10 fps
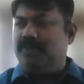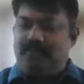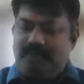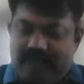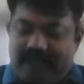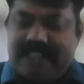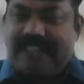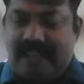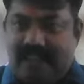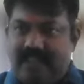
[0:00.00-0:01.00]
So when
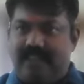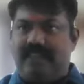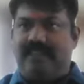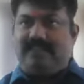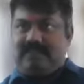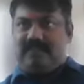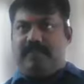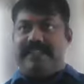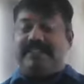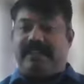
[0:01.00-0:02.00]
I started
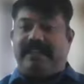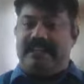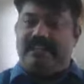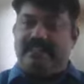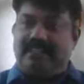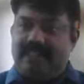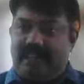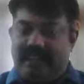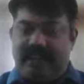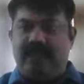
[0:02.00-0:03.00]
my
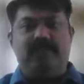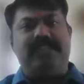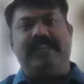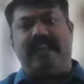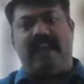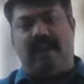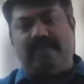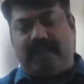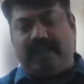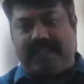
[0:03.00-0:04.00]
studies, right, if you see
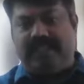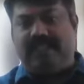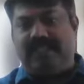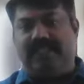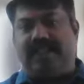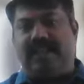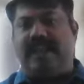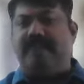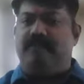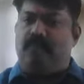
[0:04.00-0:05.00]
after 10th
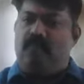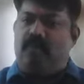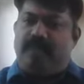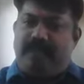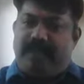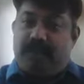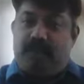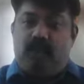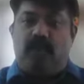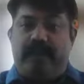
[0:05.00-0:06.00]
standard, I'm
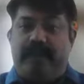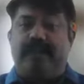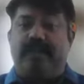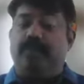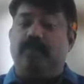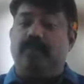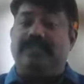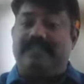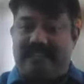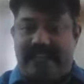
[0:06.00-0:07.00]
much more oriented
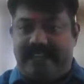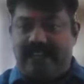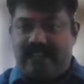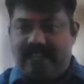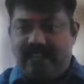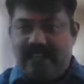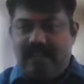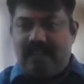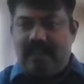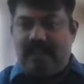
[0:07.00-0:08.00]
towards the science.
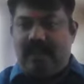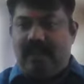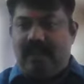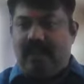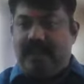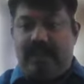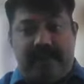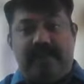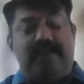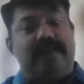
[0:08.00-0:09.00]

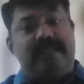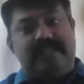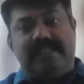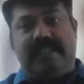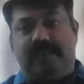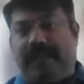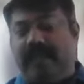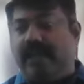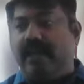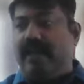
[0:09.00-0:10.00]
Even if I see
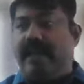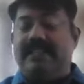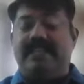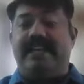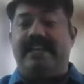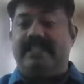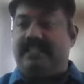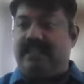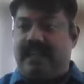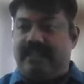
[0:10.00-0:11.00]
my higher secondary
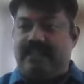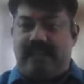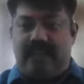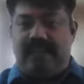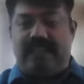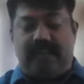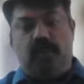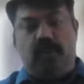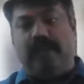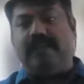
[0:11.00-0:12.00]
class, 11th
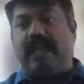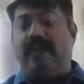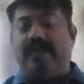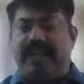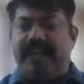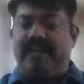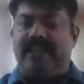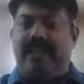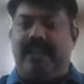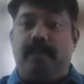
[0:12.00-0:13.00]
and 12th, I've taken
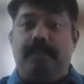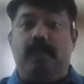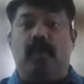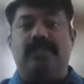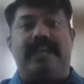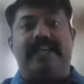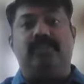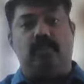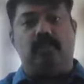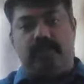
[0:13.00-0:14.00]
the pure
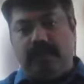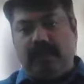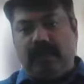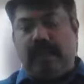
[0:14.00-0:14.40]
science group.